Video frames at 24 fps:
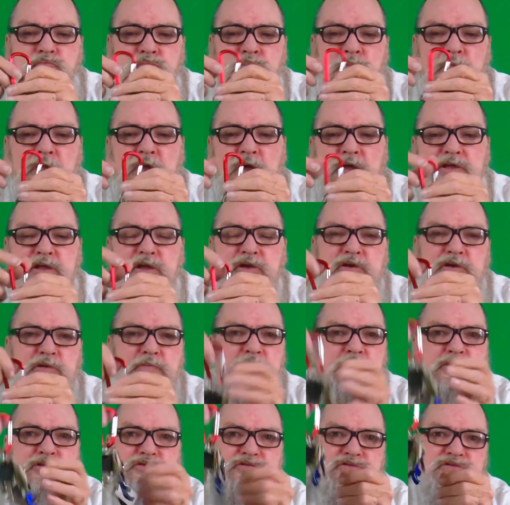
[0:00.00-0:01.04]
I carry a
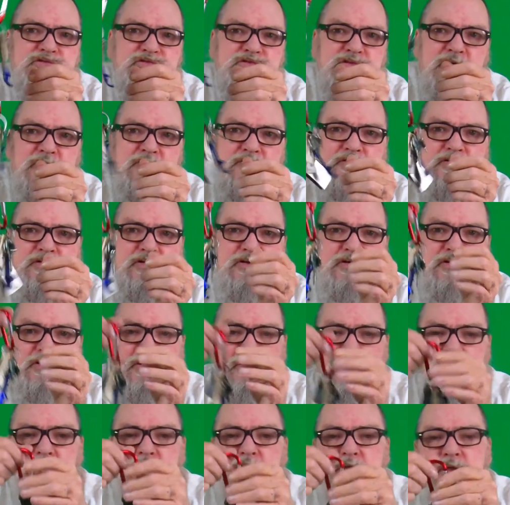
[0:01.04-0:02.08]
bunch of stuff here.
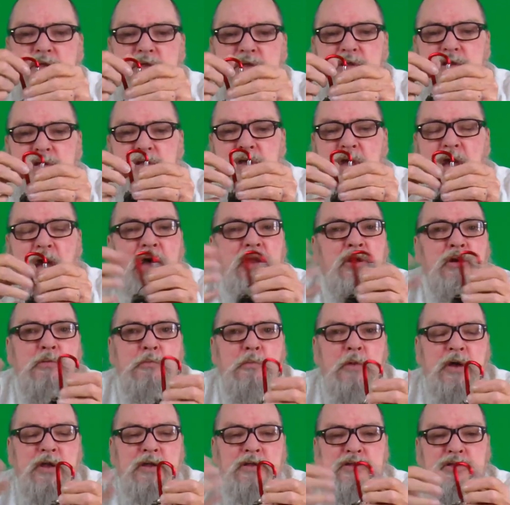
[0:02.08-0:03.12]
I don't
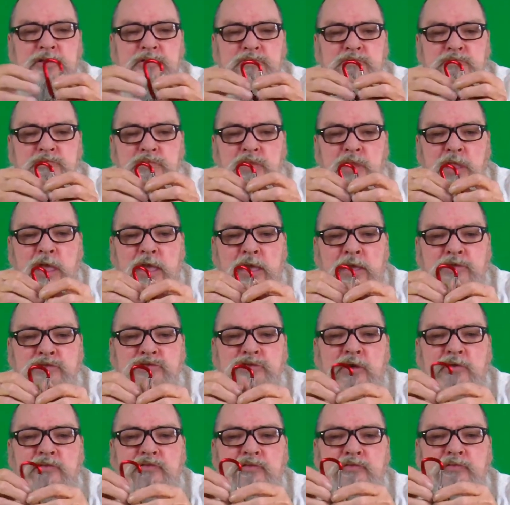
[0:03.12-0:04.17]
mind it. It hangs
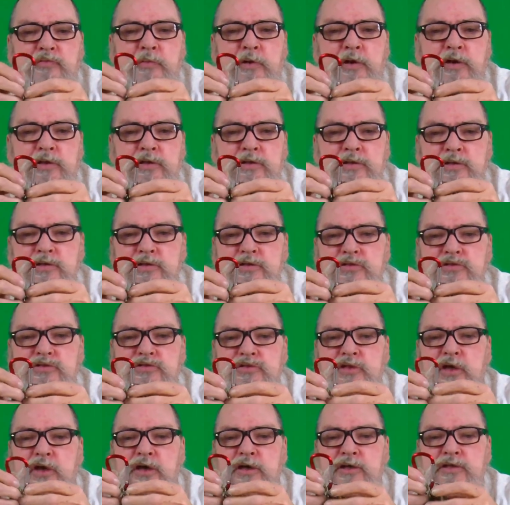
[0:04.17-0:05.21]
off of my
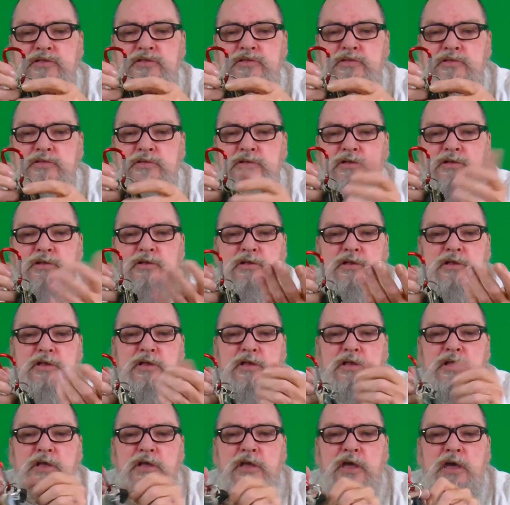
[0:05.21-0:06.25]
side. And
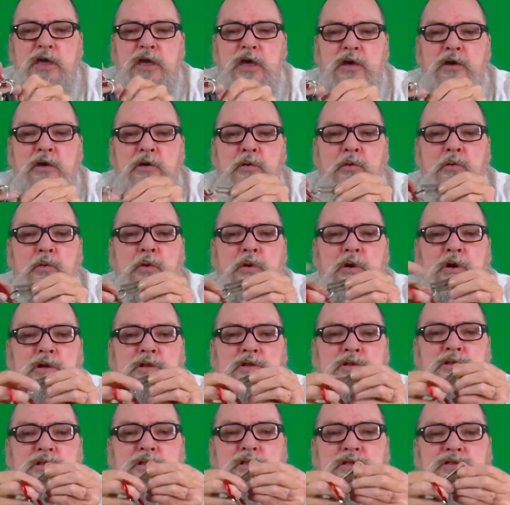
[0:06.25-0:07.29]

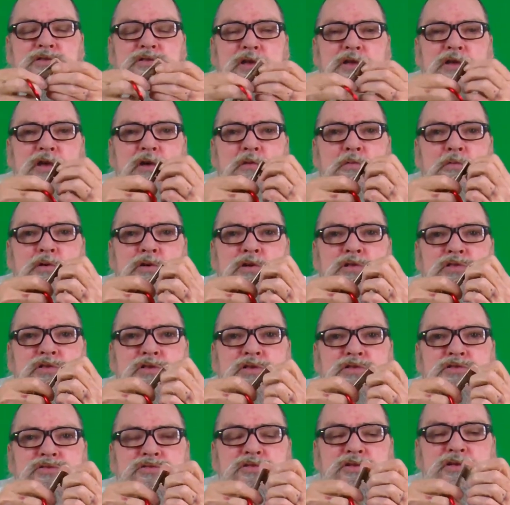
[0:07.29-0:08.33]
one is I got one of
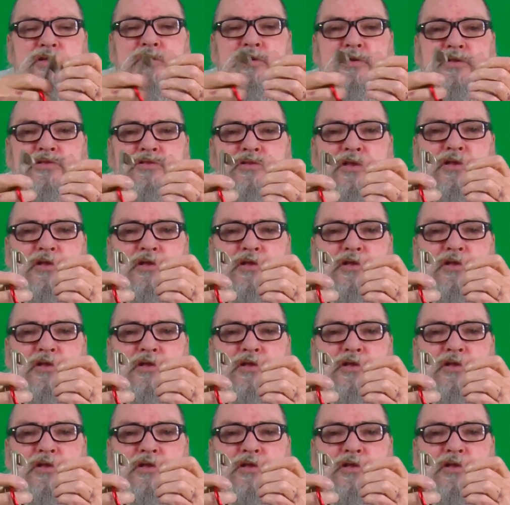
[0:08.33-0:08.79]
these, it's like